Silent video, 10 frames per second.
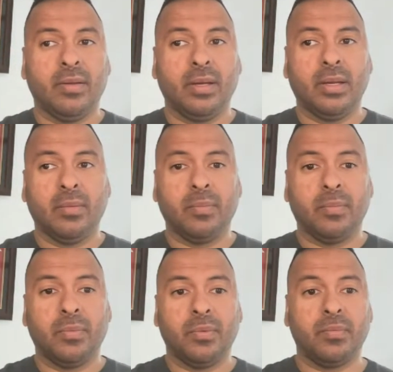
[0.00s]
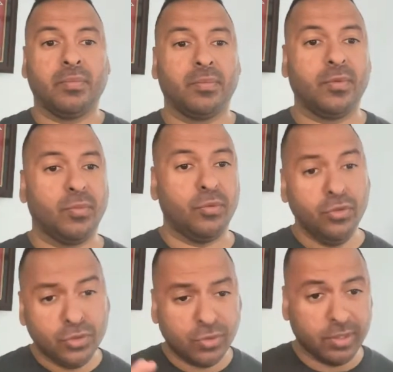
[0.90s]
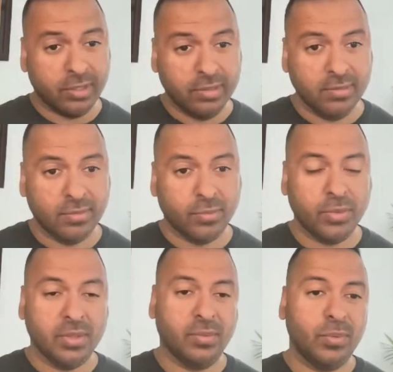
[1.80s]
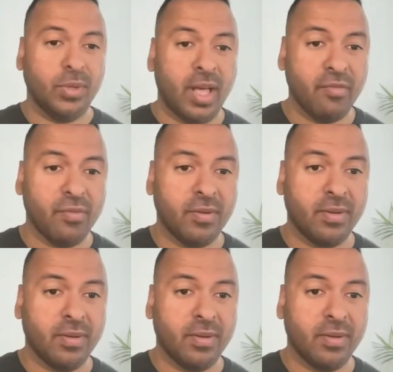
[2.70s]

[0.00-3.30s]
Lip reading: uh, usually we will have